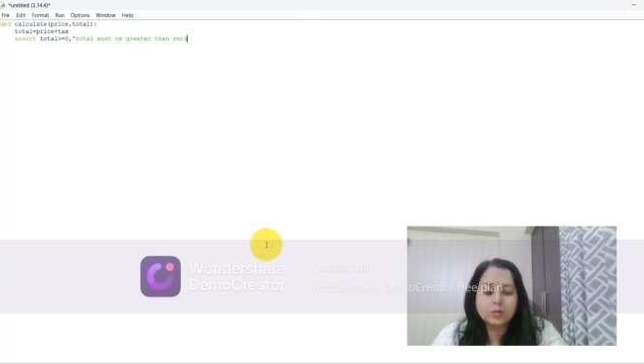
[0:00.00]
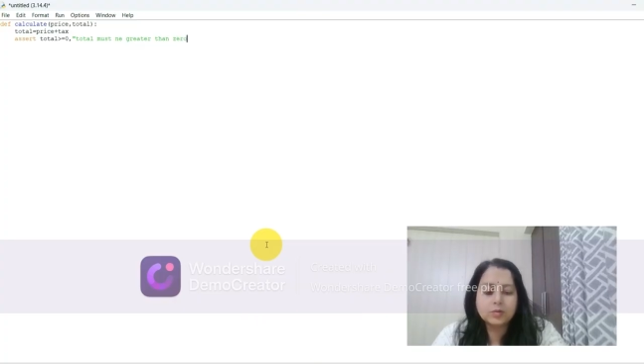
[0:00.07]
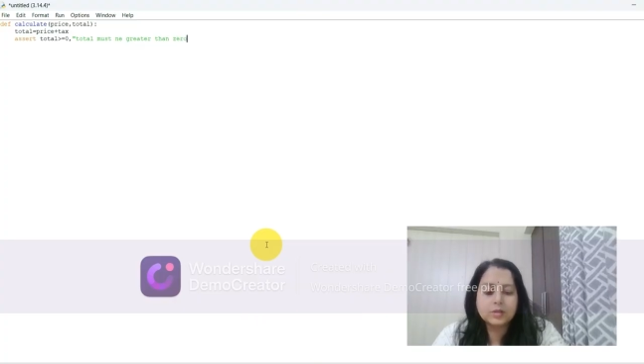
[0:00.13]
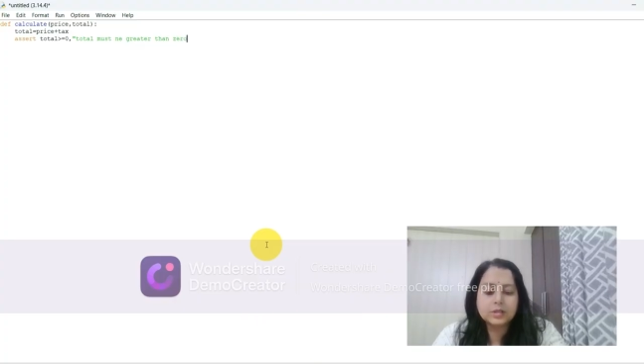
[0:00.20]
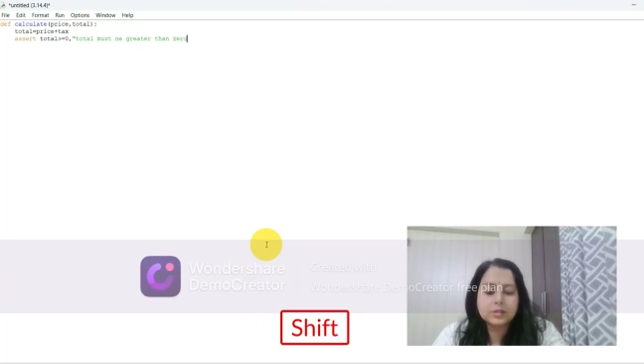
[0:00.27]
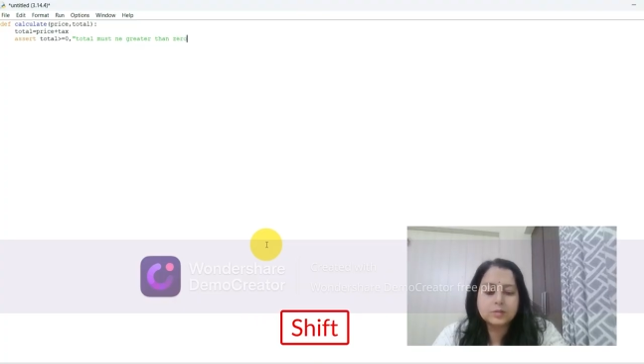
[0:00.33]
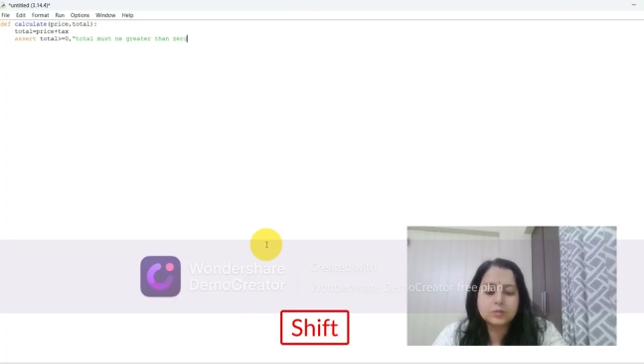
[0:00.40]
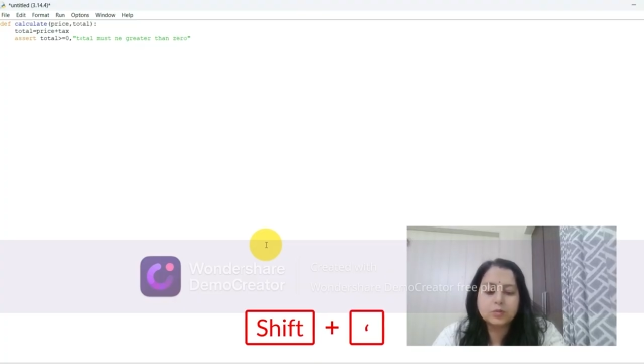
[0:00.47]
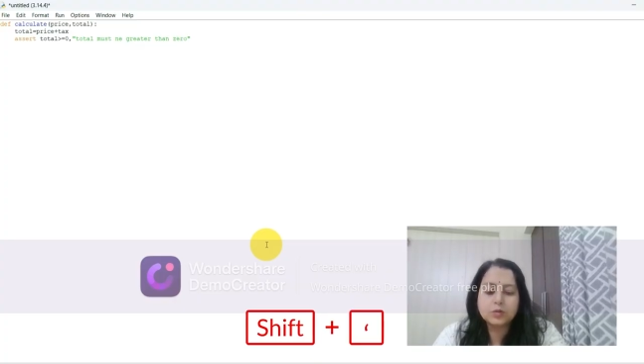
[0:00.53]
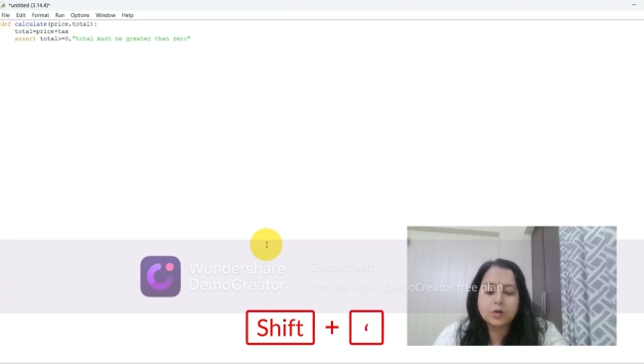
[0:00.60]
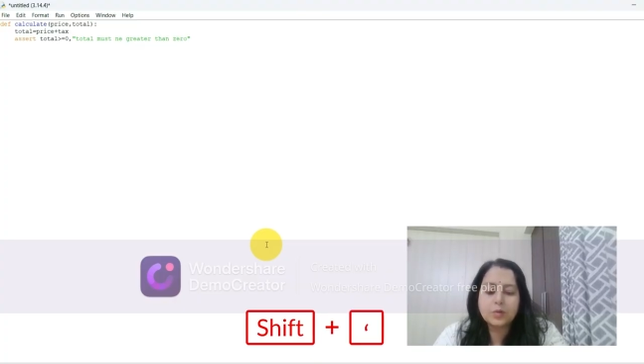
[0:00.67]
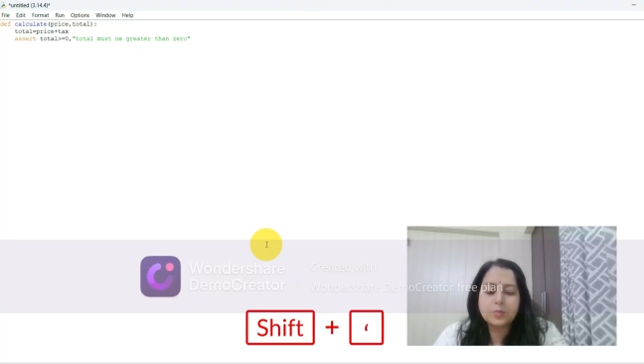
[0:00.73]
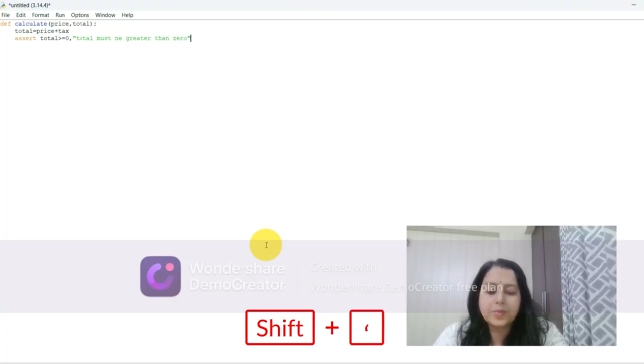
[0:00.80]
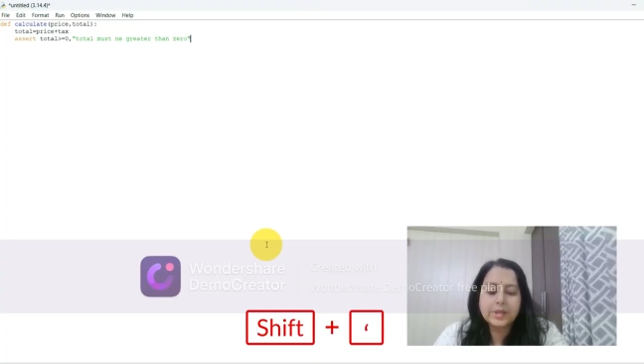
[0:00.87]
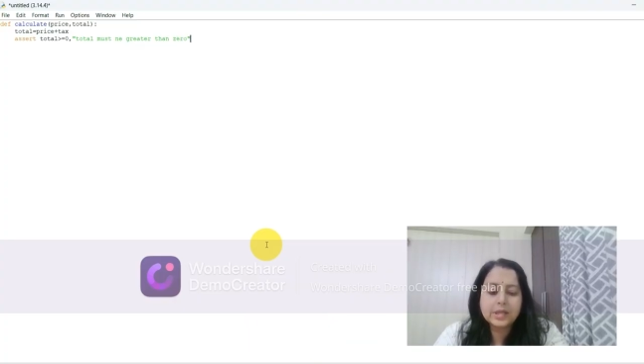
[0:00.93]
total should
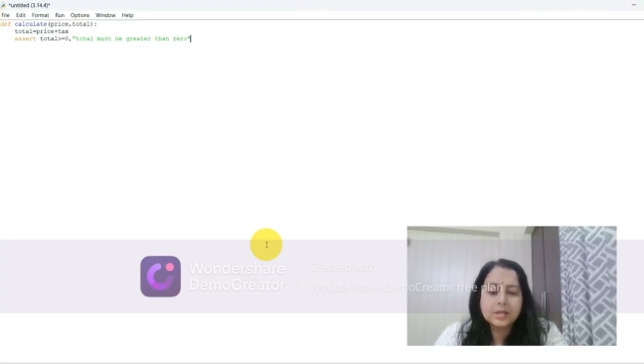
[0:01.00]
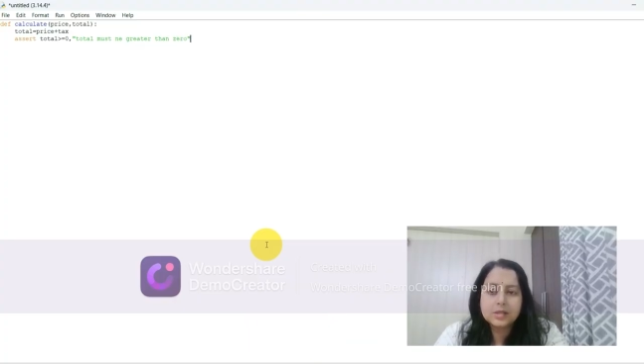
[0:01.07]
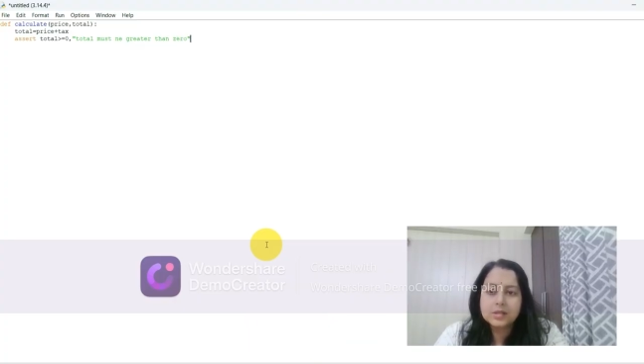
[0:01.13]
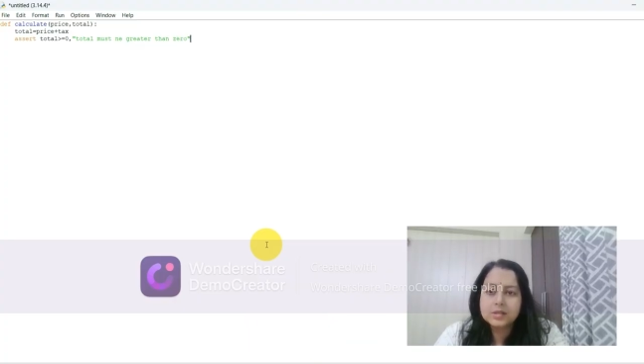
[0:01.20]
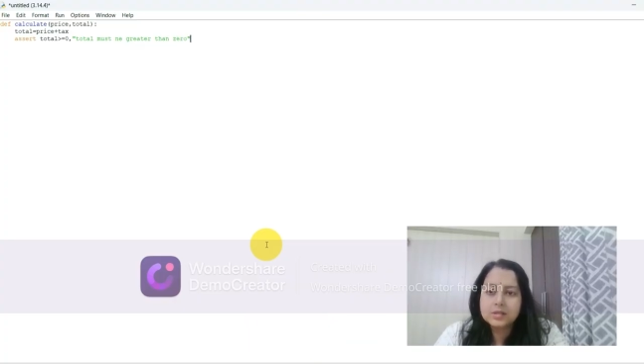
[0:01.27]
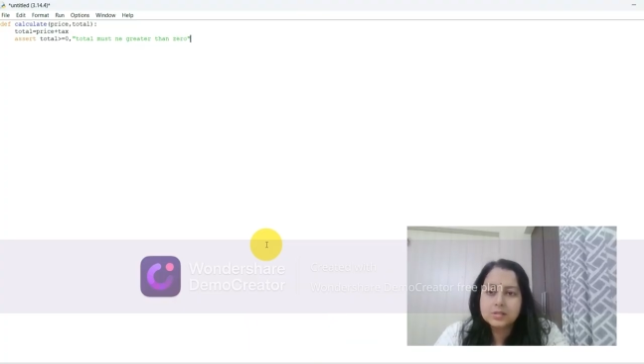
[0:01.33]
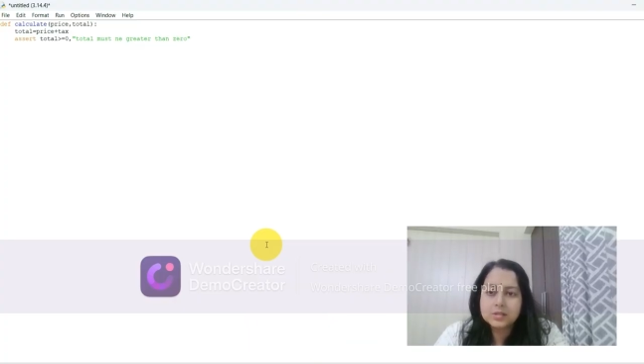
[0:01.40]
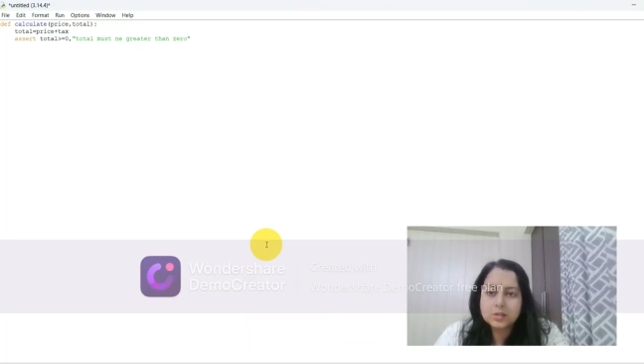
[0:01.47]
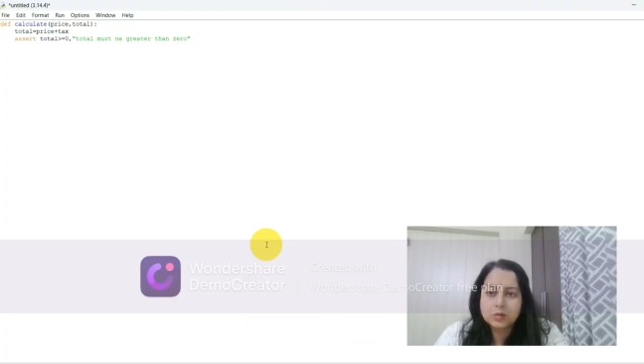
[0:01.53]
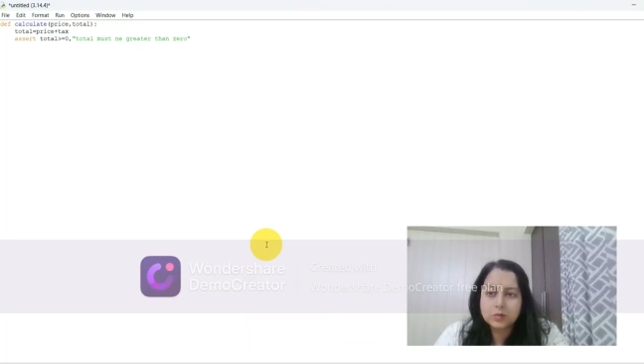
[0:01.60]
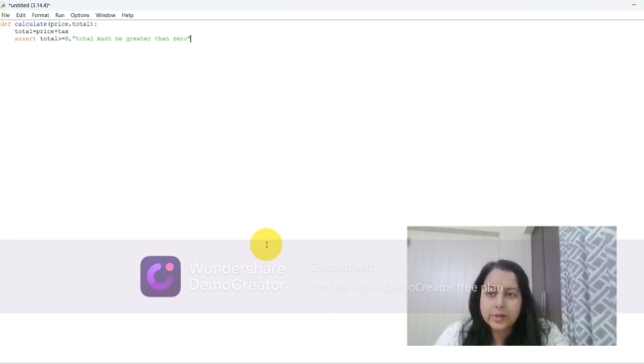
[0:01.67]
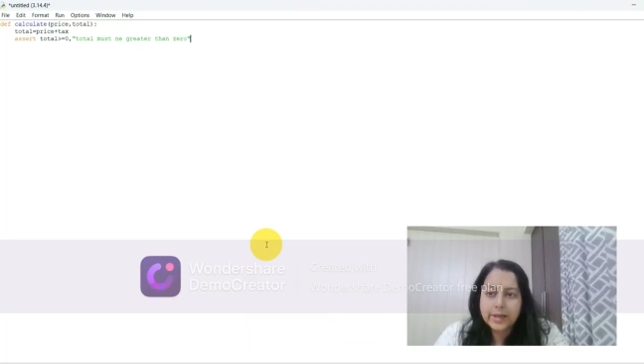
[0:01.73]
not be 0.